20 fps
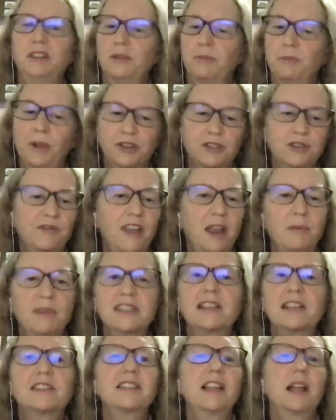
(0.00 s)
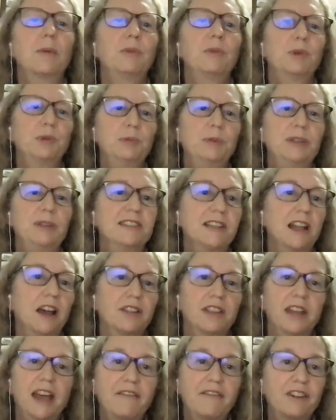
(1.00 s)
The most famous example will be
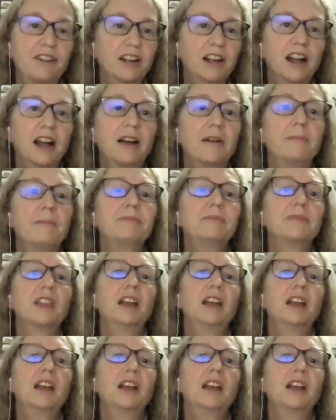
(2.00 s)
South Africa,